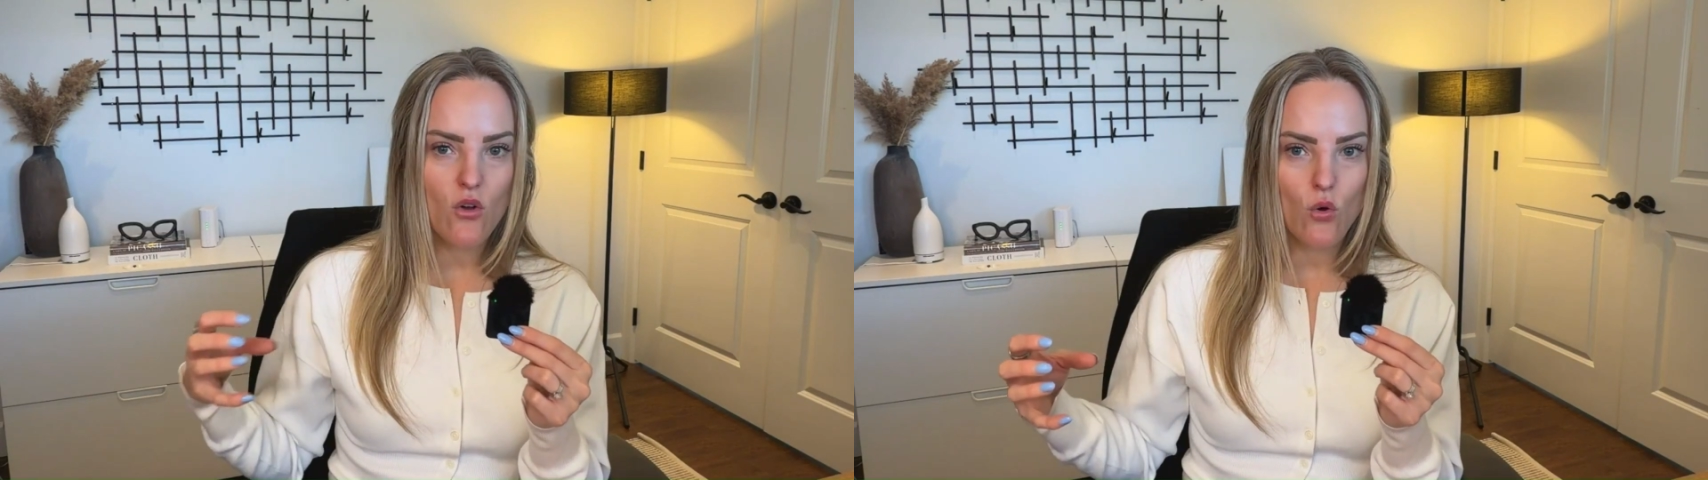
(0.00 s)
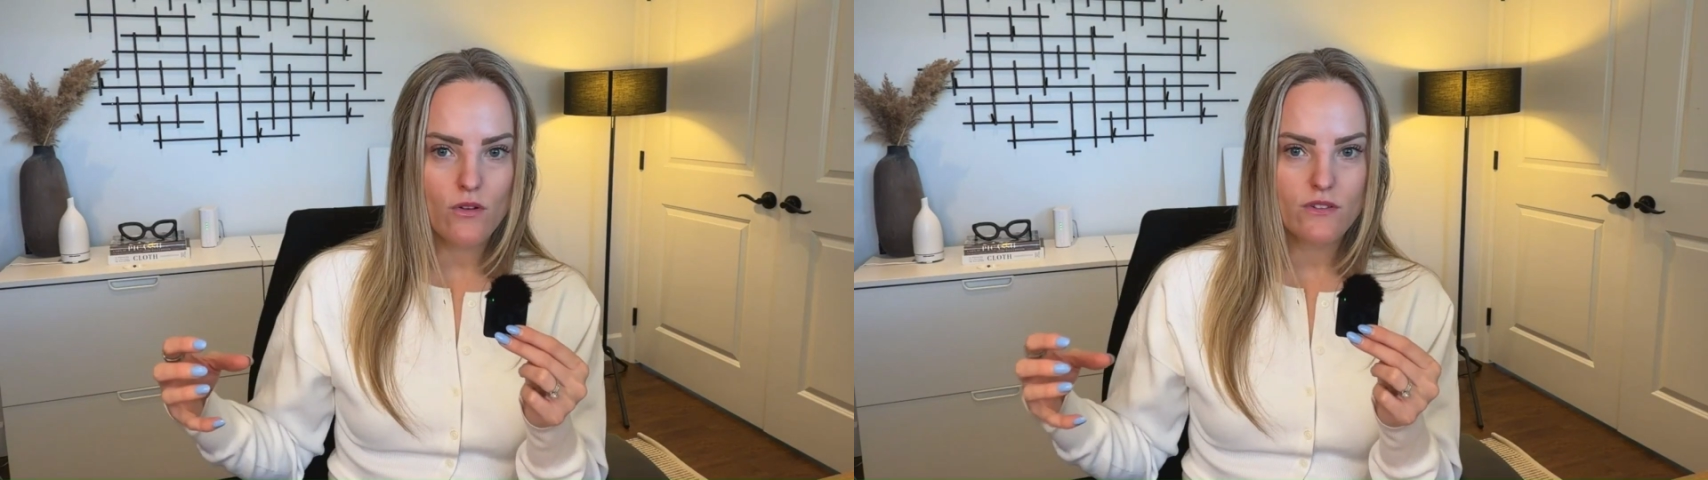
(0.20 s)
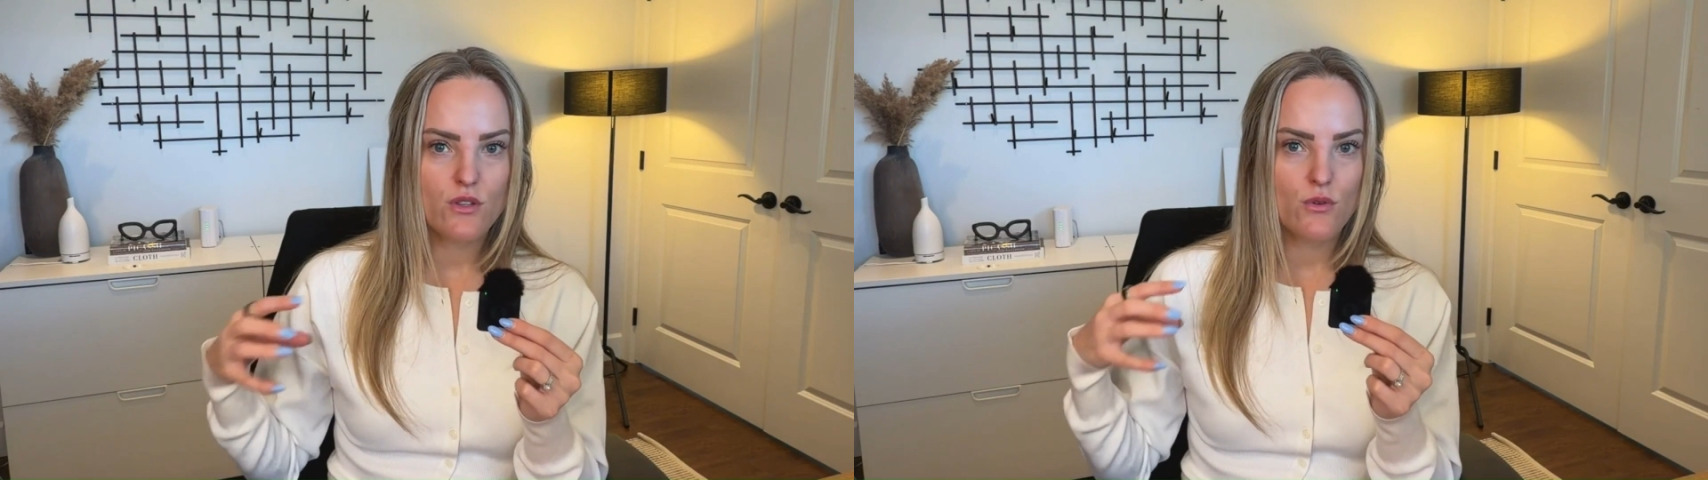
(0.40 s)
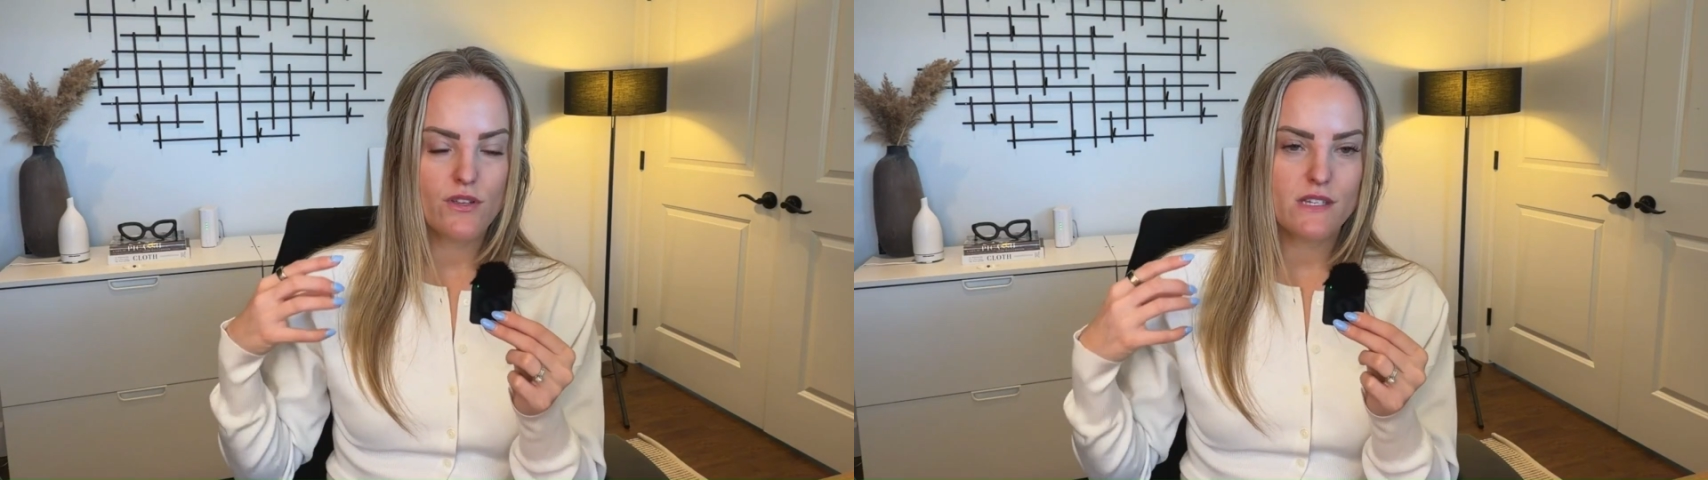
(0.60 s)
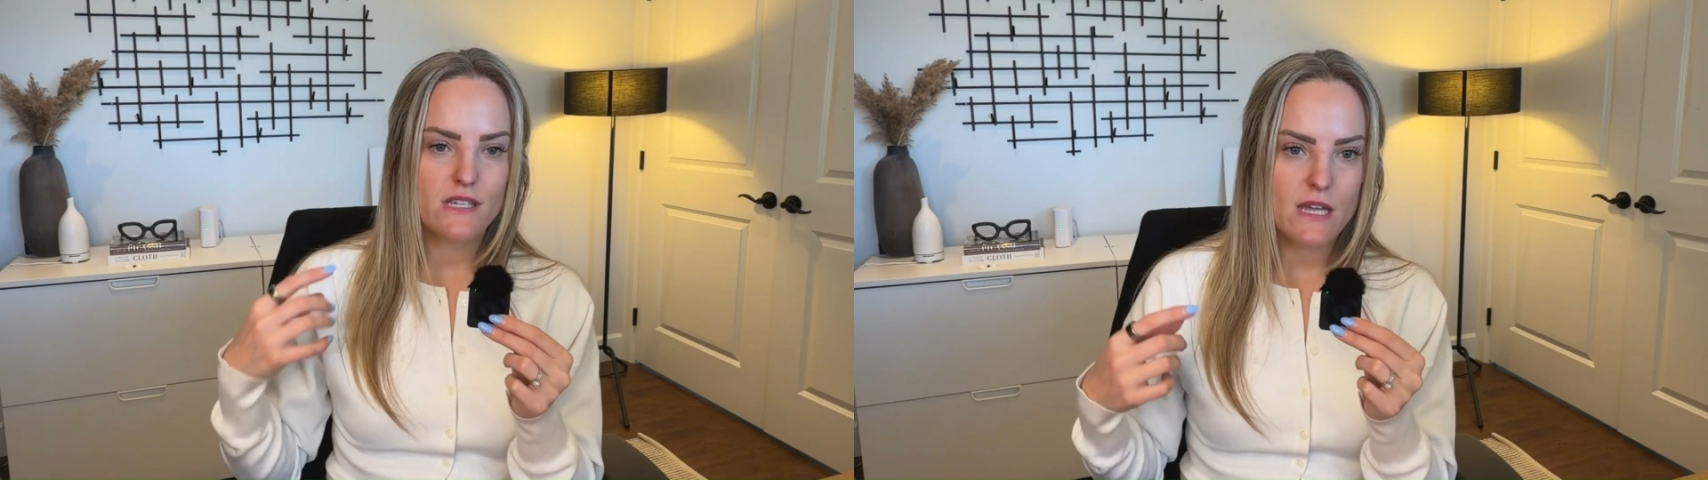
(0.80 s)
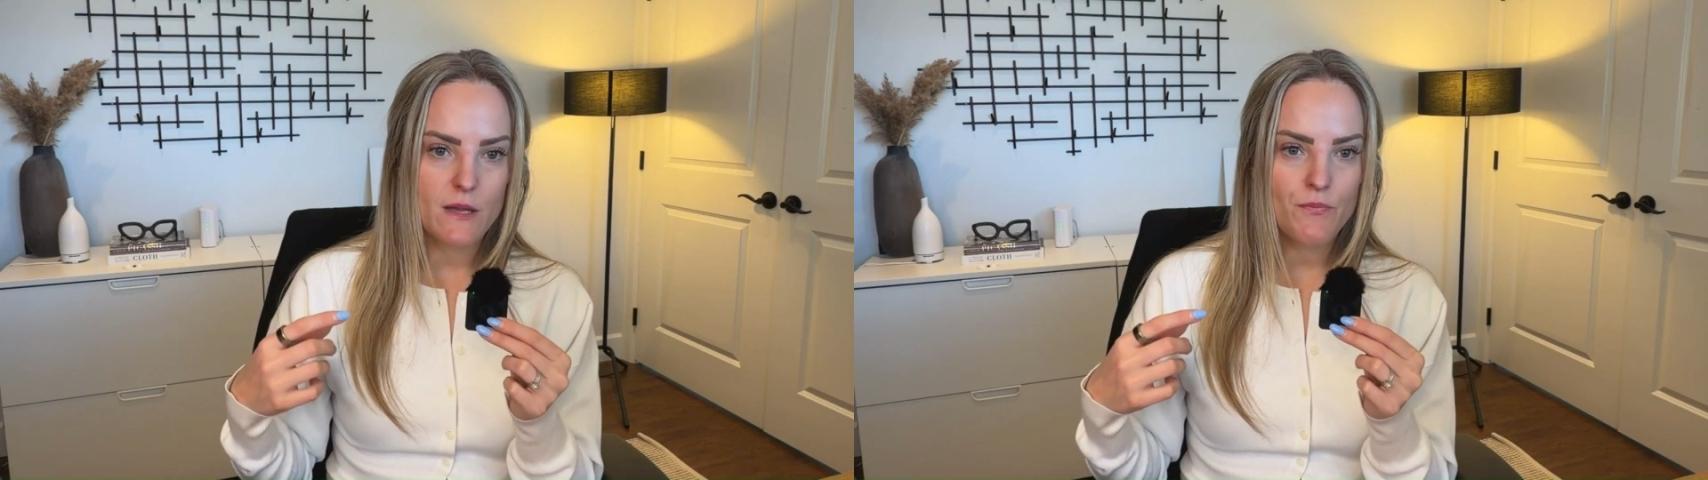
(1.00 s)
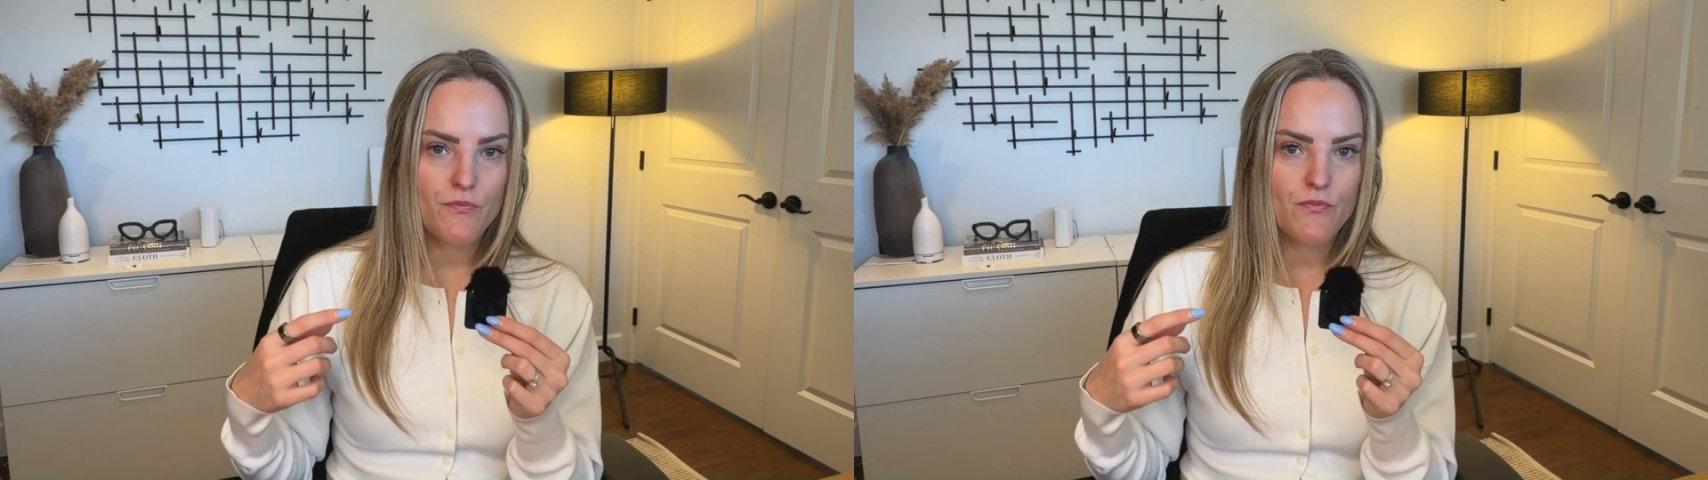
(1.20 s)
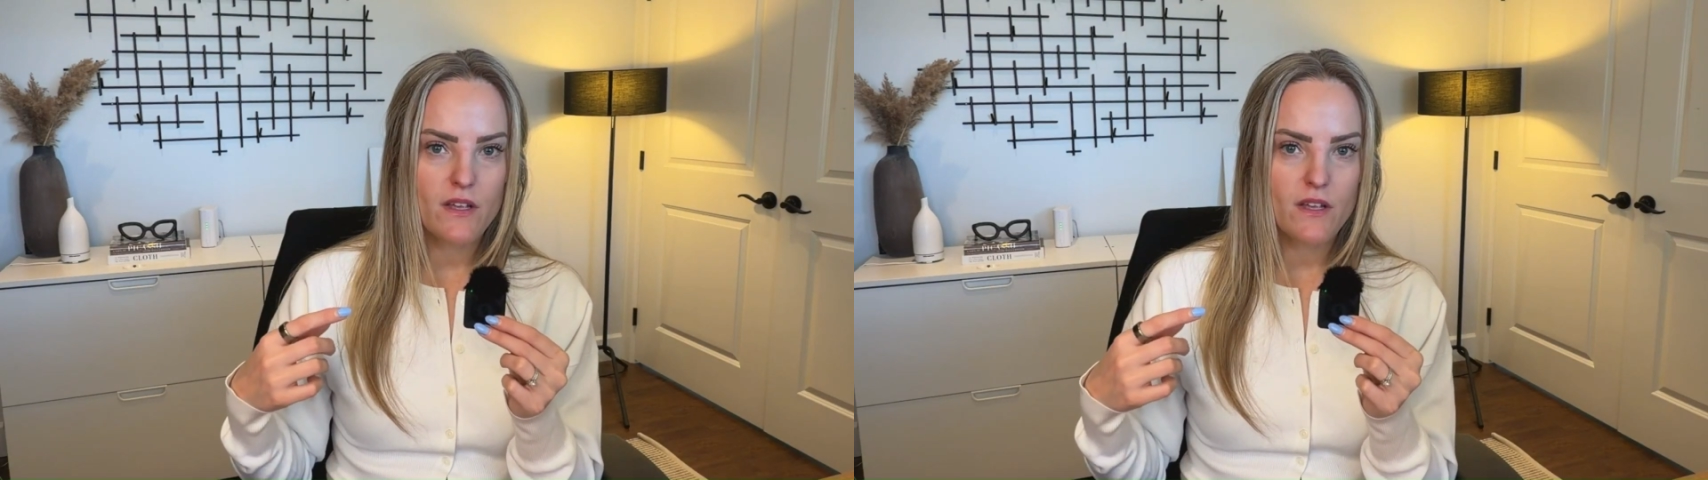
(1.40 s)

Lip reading: goals through the team.